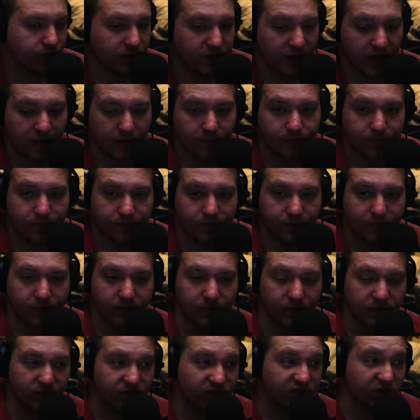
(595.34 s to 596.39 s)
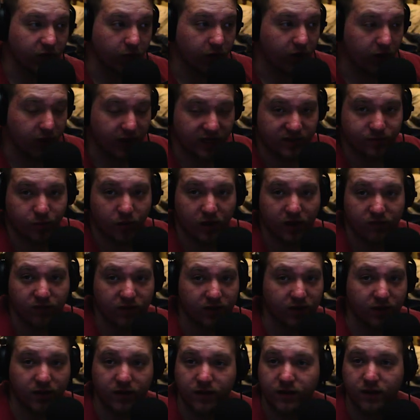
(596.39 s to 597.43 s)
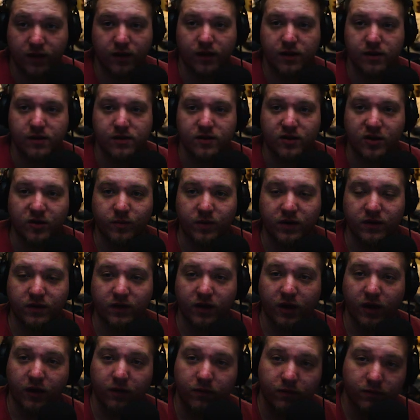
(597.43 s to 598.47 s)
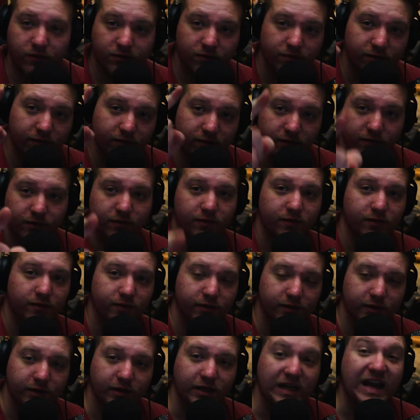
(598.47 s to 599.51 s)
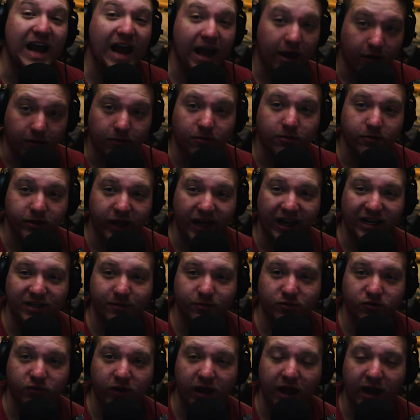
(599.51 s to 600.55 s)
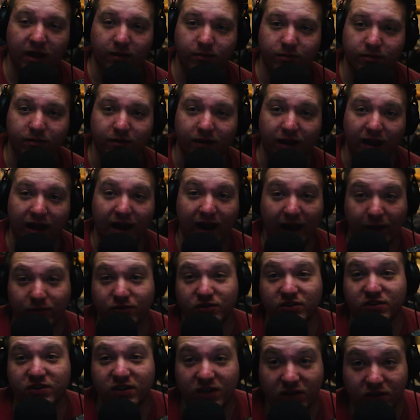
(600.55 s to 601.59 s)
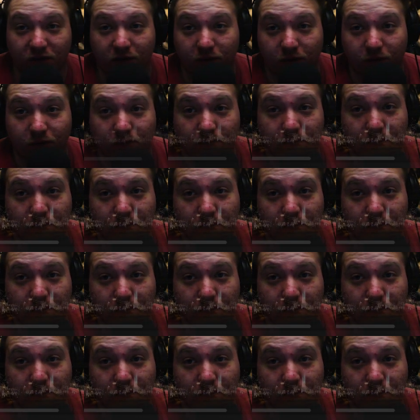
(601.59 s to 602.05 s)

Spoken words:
yeah. So it'll export everything, and you'll be good to go. Now, like, subscribe, and I will see you